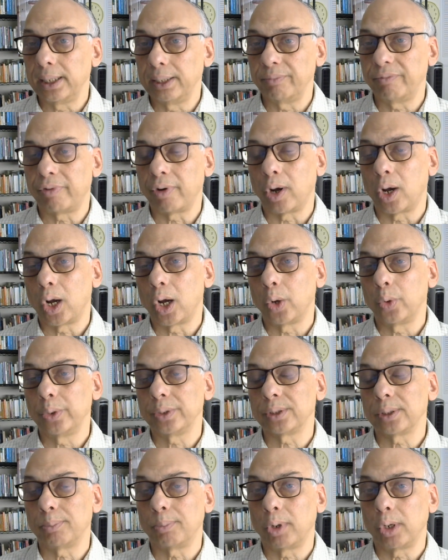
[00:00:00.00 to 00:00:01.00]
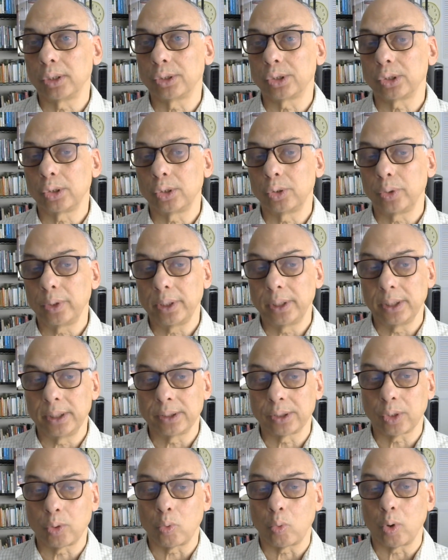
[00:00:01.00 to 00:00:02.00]
for Howison also
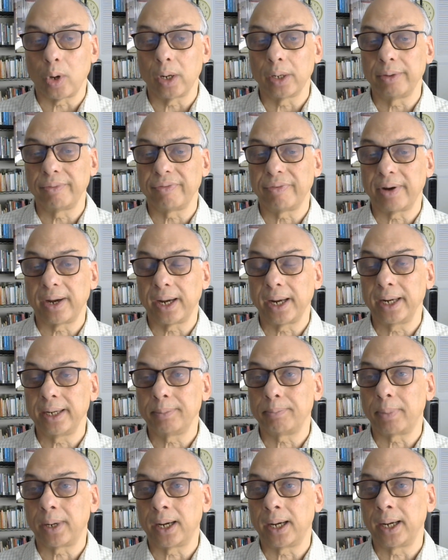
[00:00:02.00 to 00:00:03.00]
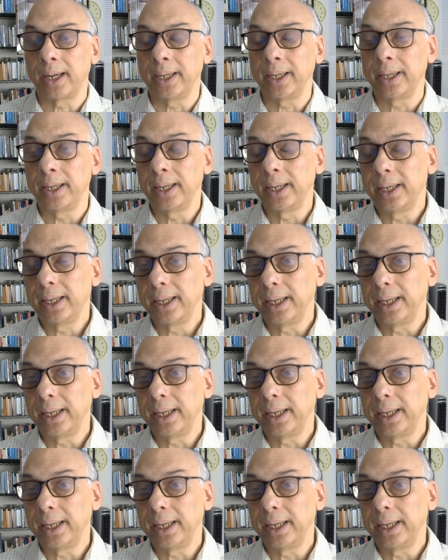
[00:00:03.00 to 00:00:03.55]
is qualified by